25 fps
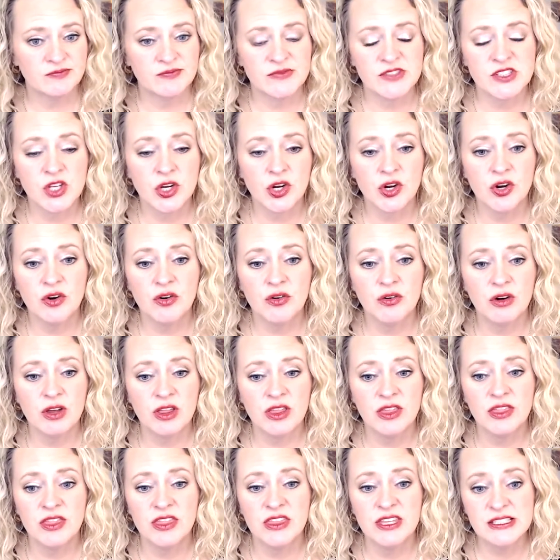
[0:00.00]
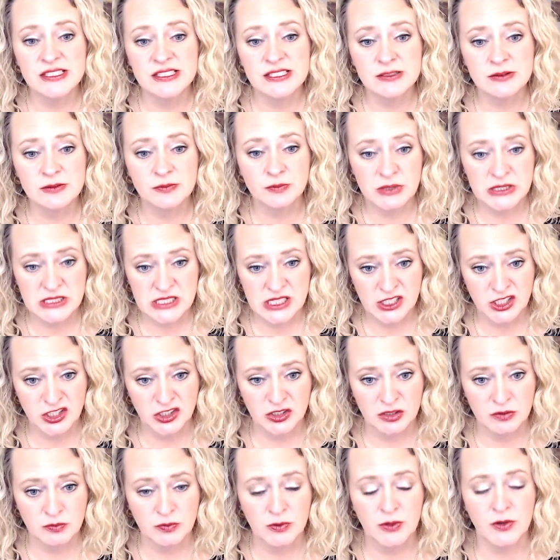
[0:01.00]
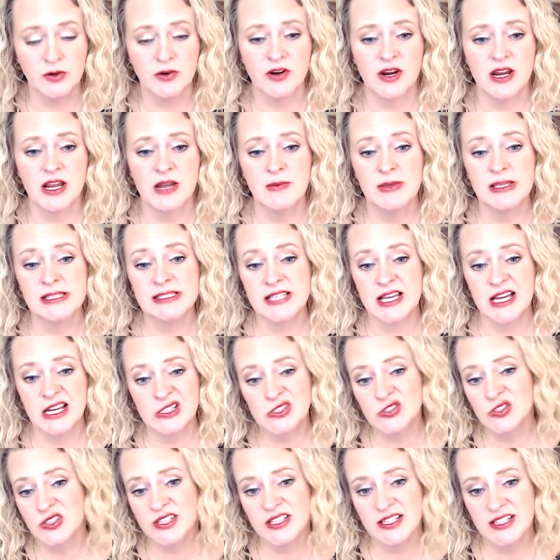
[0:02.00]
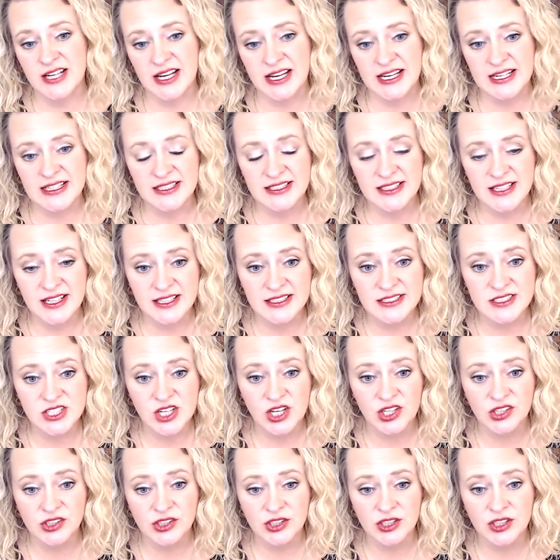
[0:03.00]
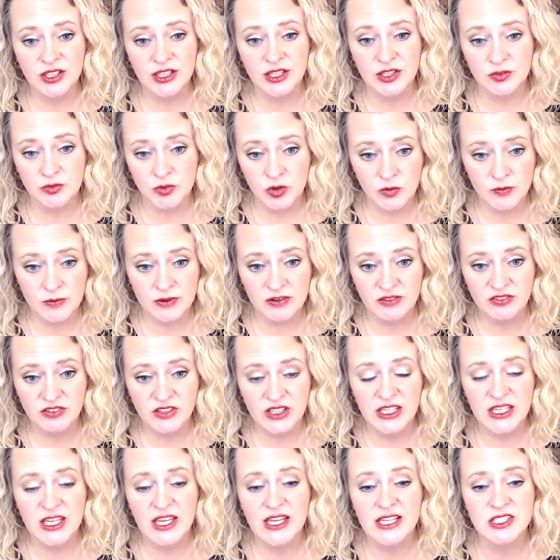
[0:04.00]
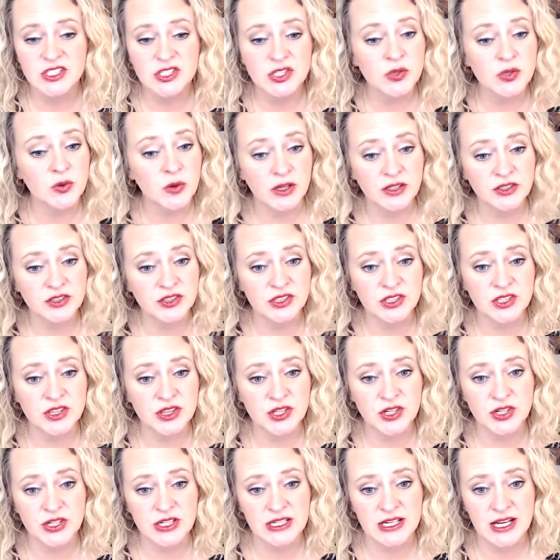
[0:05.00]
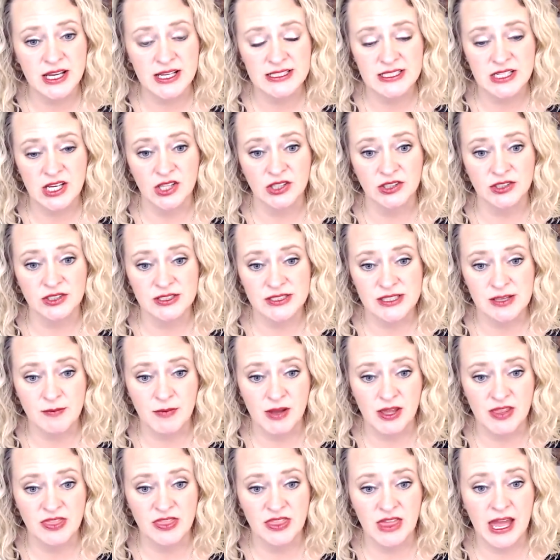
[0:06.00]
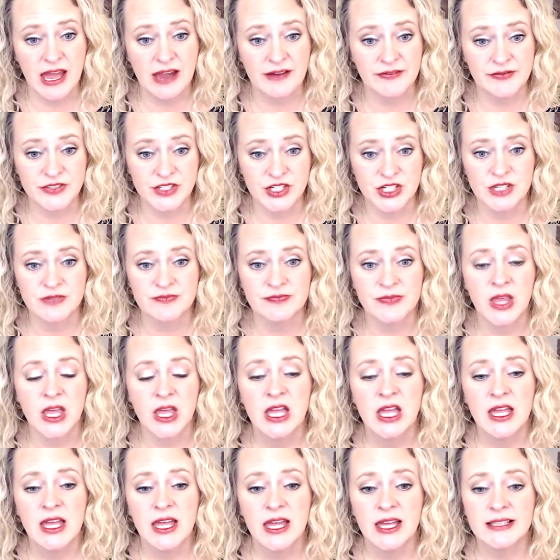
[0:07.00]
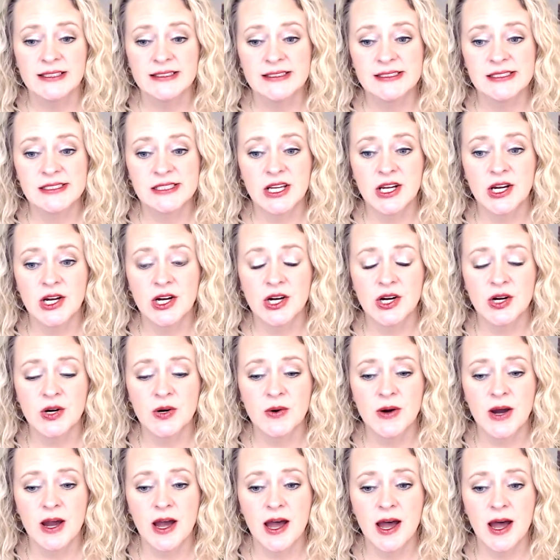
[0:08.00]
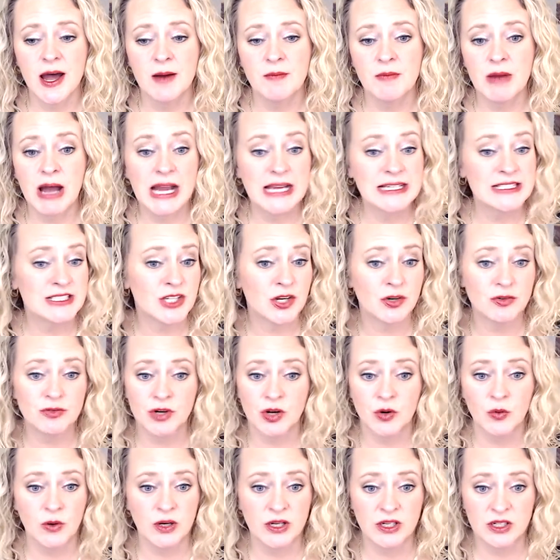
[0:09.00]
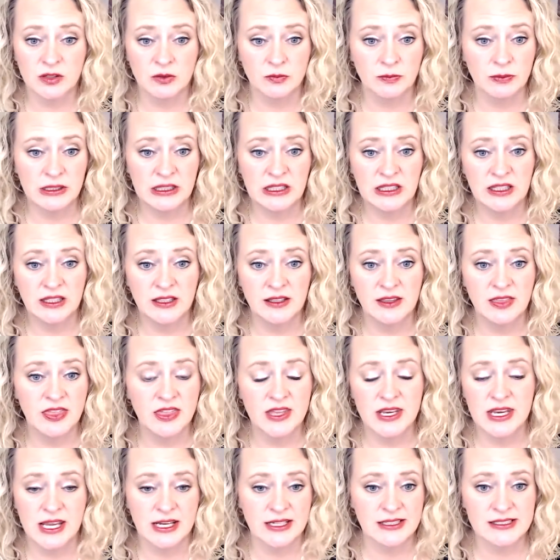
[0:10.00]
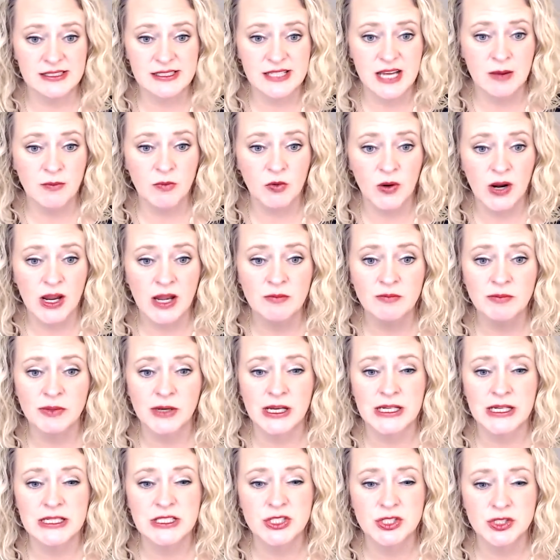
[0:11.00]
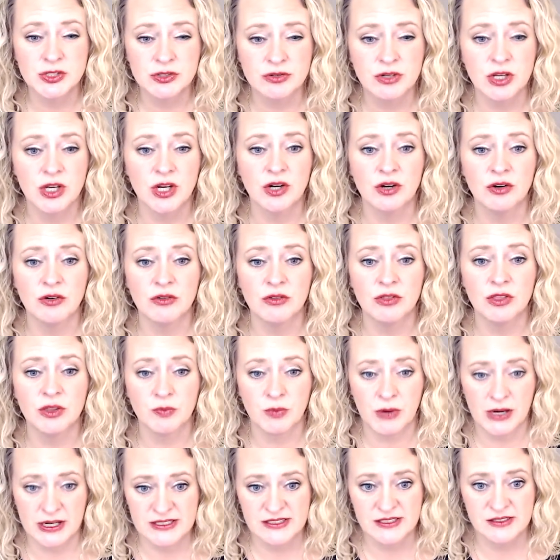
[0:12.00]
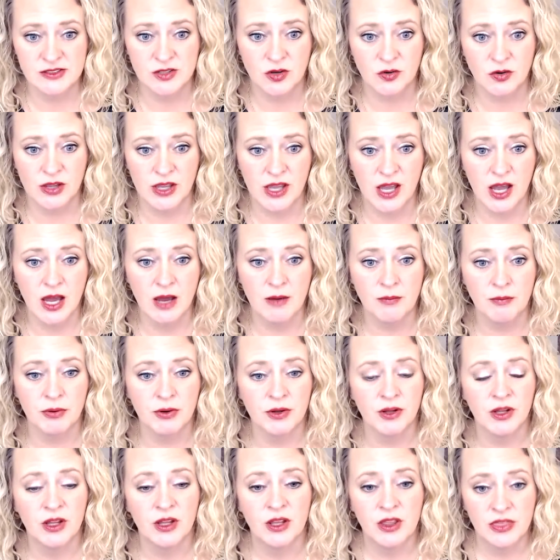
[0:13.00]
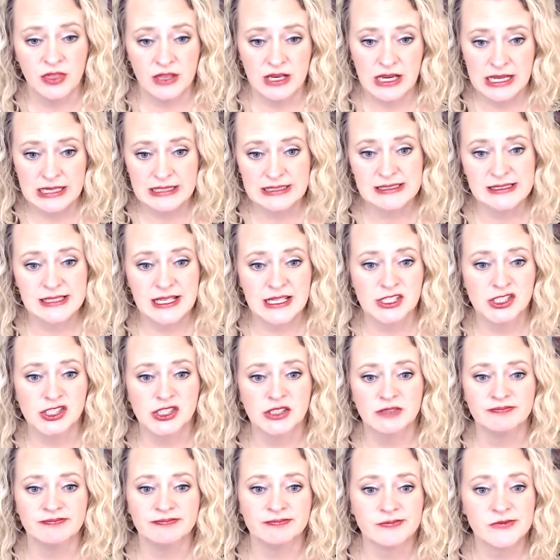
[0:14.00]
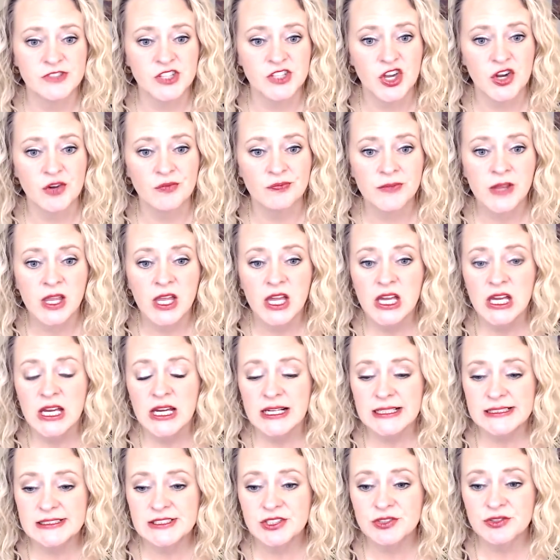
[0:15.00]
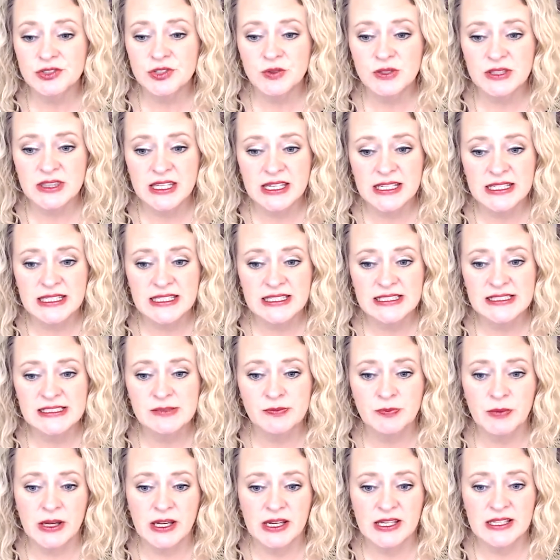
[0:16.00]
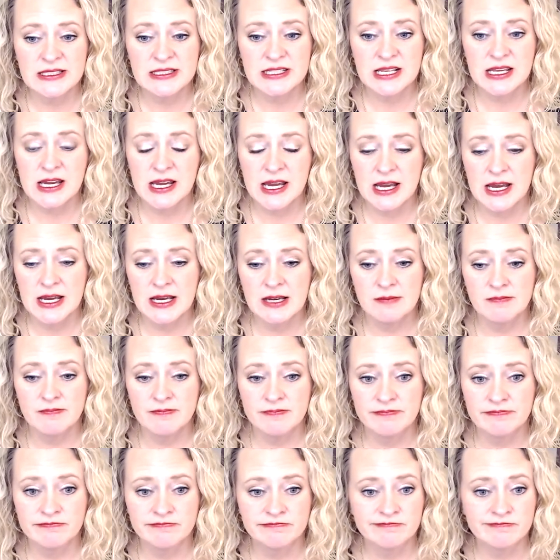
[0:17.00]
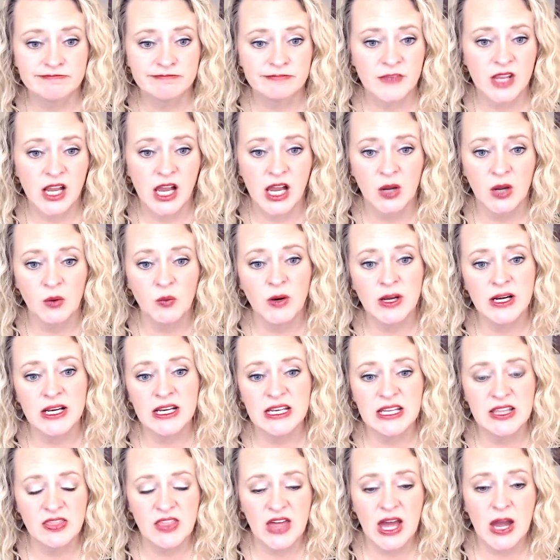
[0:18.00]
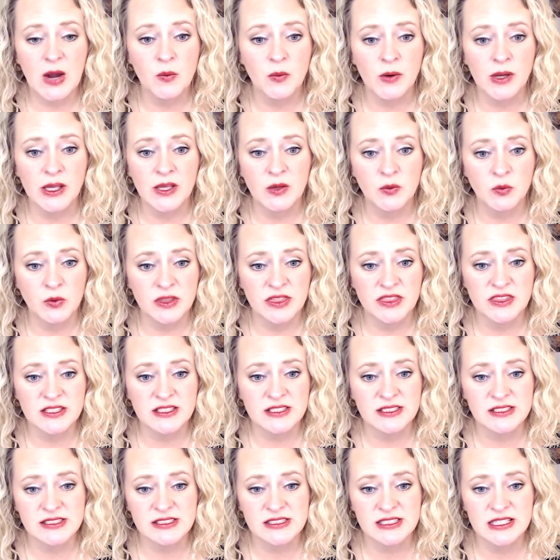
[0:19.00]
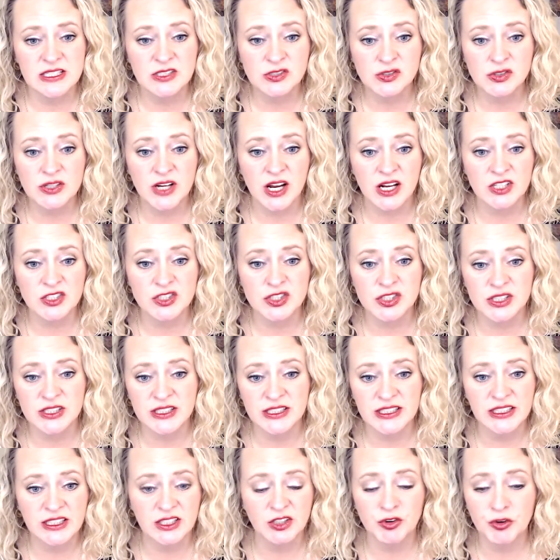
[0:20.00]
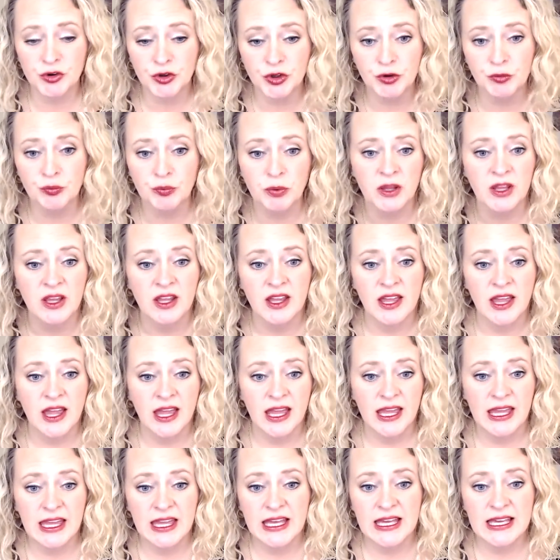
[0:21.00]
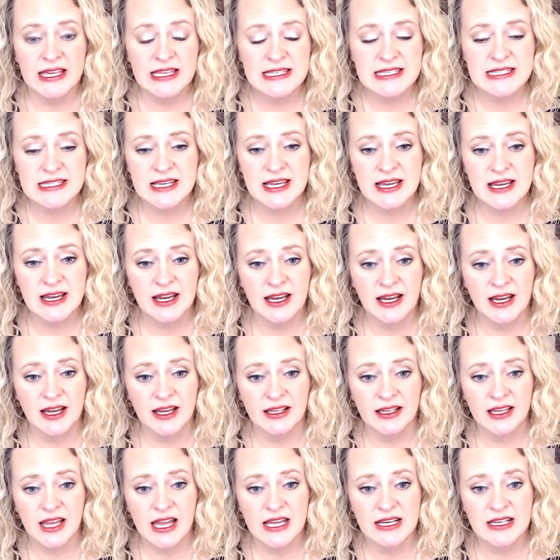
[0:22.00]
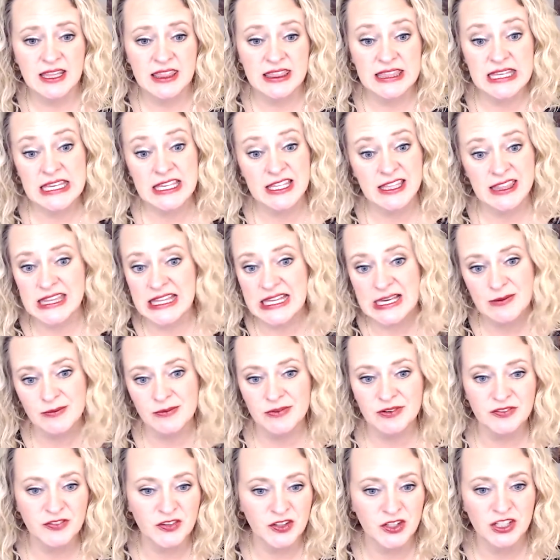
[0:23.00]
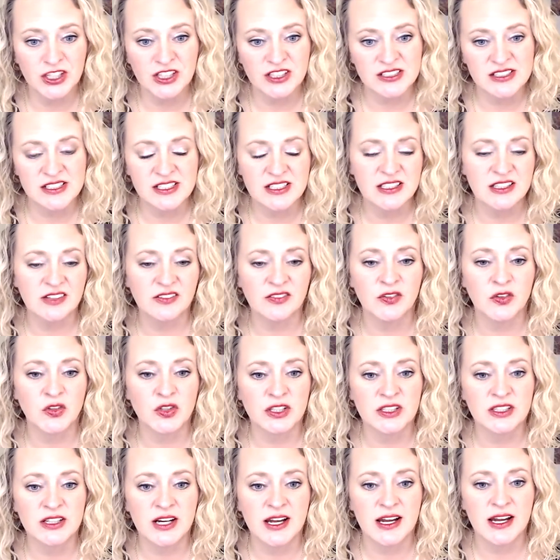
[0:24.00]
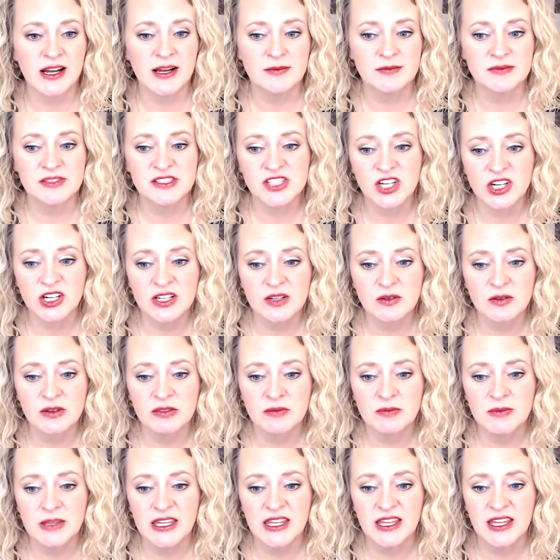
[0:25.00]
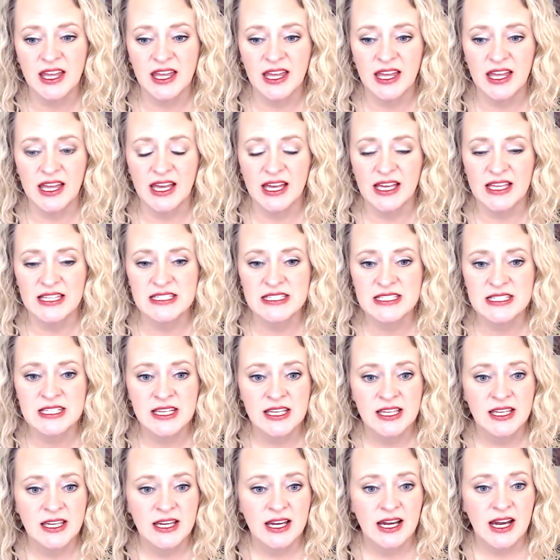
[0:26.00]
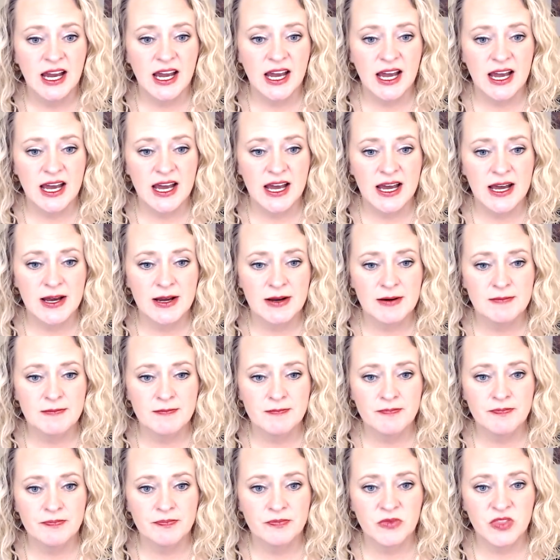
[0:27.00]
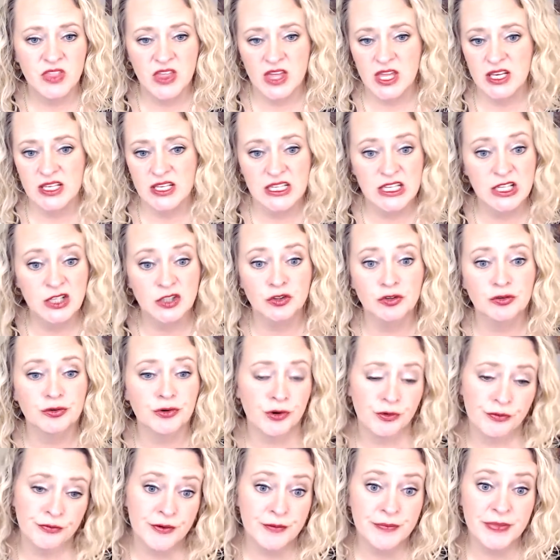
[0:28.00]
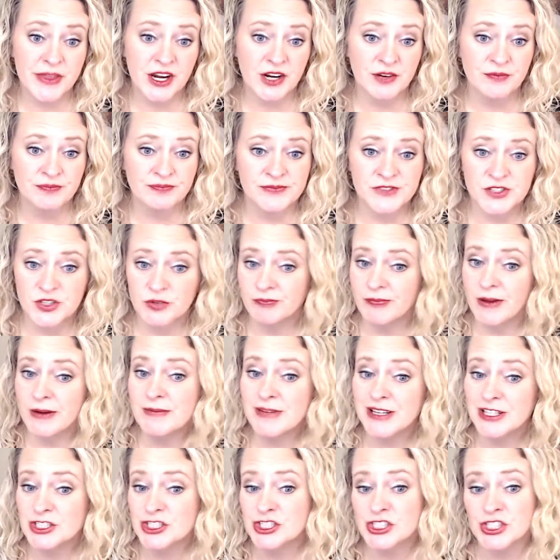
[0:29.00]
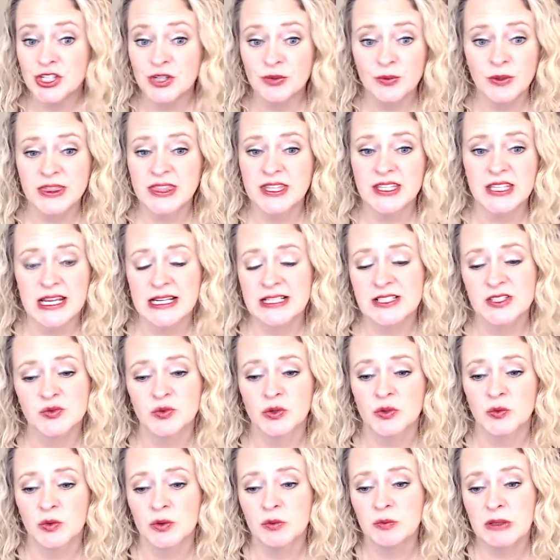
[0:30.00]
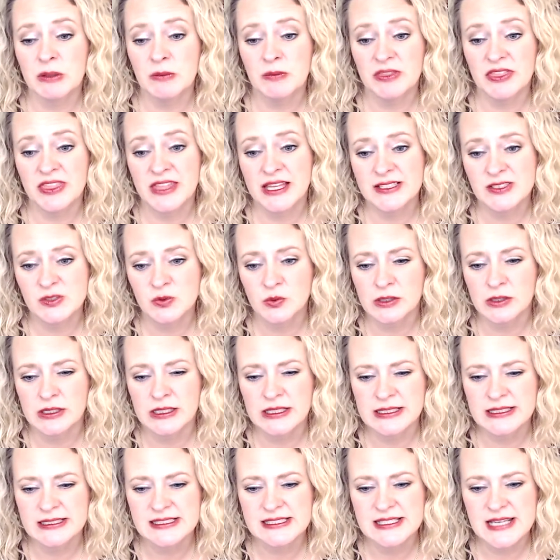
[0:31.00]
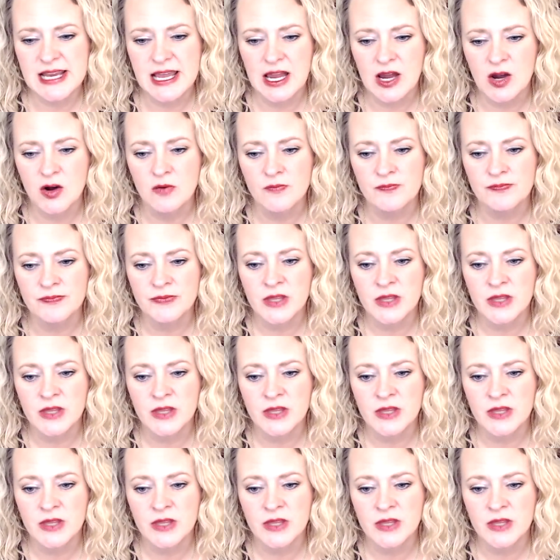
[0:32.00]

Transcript: So this particular program is $189 enrollment fee and $239 a month after. And so I don't know what it'll be the next time around, but I do know the price is going up the next session. So I don't know what that is, but I wanted it that way with this introductory group and kind of thank them for starting with me, and then it'll grow from there. So I'm not sure what the next one will be, but that's what it is now.